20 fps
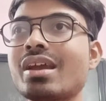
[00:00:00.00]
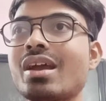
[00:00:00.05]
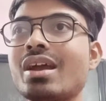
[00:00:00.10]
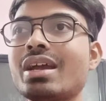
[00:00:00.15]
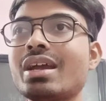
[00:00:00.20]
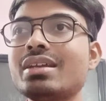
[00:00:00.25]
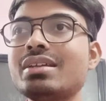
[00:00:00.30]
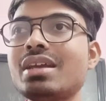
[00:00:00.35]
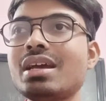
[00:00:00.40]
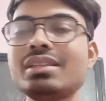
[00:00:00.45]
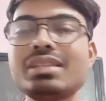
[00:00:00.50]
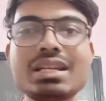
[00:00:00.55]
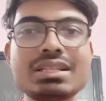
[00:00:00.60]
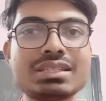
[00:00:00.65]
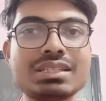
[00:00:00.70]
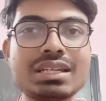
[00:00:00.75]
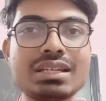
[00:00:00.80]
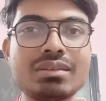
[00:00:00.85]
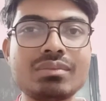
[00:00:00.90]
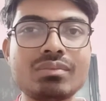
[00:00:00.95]
Yeah, that's
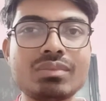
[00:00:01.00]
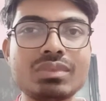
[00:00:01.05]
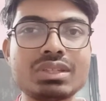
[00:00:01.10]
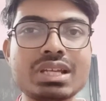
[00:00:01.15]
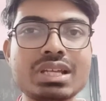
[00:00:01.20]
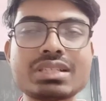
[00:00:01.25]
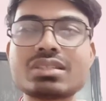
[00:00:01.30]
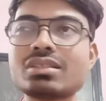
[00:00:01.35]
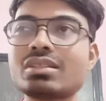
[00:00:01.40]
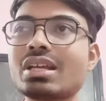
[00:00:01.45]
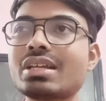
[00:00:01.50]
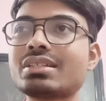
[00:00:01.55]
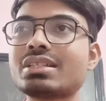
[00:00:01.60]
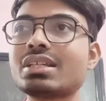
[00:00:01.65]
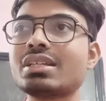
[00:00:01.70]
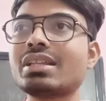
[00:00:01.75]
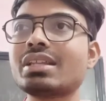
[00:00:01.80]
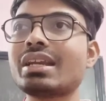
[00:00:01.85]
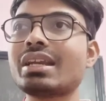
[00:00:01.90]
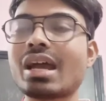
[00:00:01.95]
it. That's it
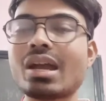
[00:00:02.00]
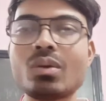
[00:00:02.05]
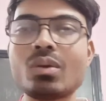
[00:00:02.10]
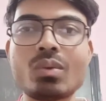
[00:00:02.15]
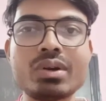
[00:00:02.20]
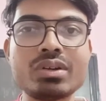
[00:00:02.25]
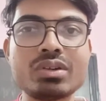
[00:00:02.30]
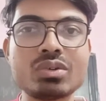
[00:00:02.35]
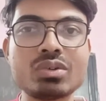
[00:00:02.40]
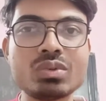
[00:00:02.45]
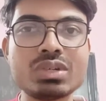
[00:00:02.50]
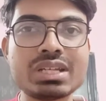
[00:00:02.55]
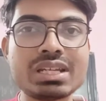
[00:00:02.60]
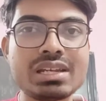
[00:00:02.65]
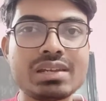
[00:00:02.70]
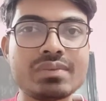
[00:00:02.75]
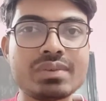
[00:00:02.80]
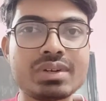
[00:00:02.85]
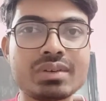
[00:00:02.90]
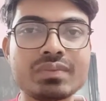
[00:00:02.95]
that I want to
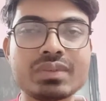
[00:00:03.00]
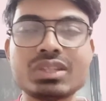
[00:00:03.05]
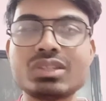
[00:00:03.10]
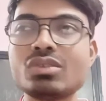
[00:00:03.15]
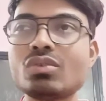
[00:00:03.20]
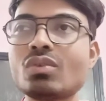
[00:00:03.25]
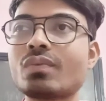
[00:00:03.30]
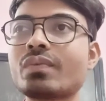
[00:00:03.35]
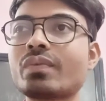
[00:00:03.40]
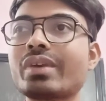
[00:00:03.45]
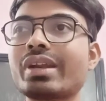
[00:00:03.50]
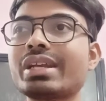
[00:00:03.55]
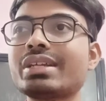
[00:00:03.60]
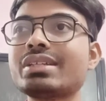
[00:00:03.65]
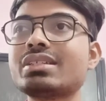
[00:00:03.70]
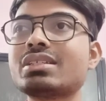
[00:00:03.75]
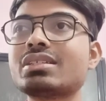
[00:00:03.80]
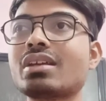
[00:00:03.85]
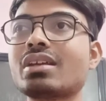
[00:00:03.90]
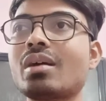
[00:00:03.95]
deliver with you
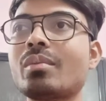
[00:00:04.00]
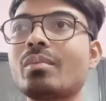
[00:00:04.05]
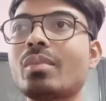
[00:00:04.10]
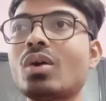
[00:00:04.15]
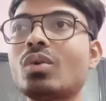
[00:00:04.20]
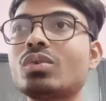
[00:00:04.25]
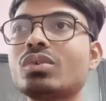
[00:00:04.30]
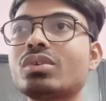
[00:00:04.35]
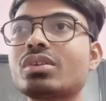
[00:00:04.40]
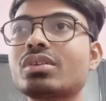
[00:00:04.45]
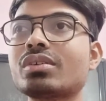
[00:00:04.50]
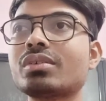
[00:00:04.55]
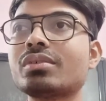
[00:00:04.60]
friends about